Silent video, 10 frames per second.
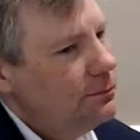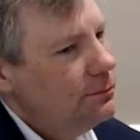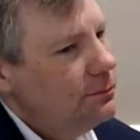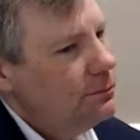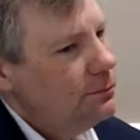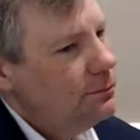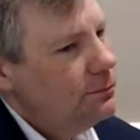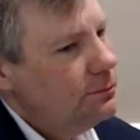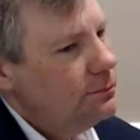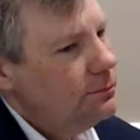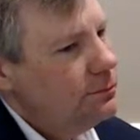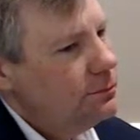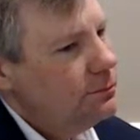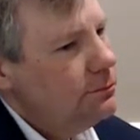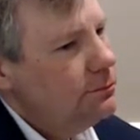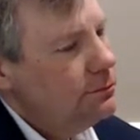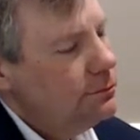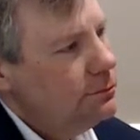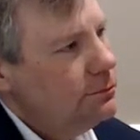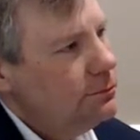
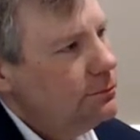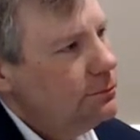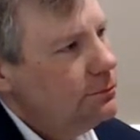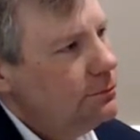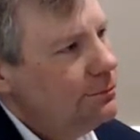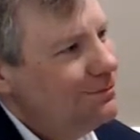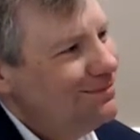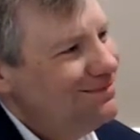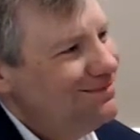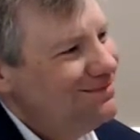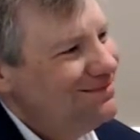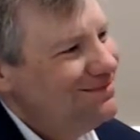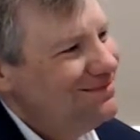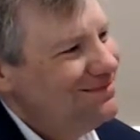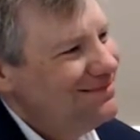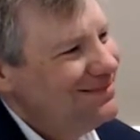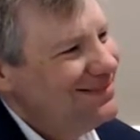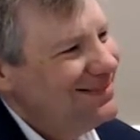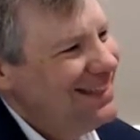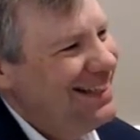
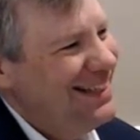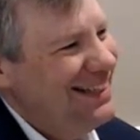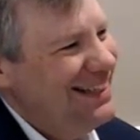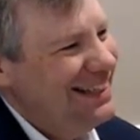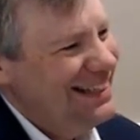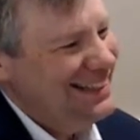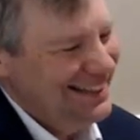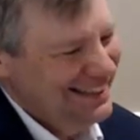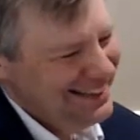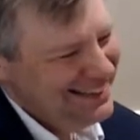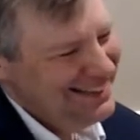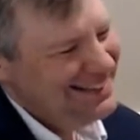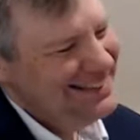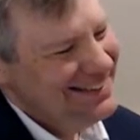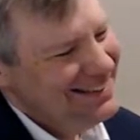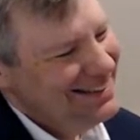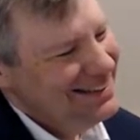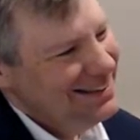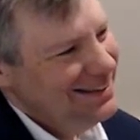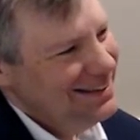
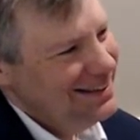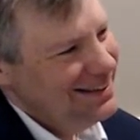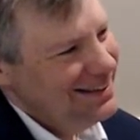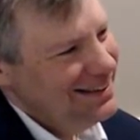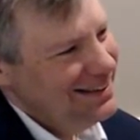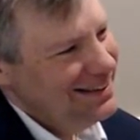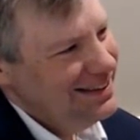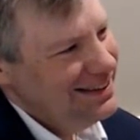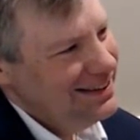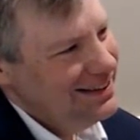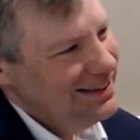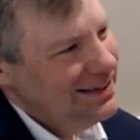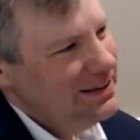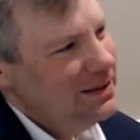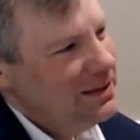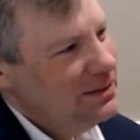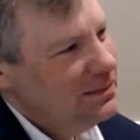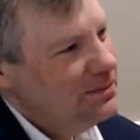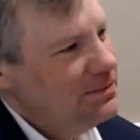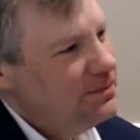This person isn't speaking.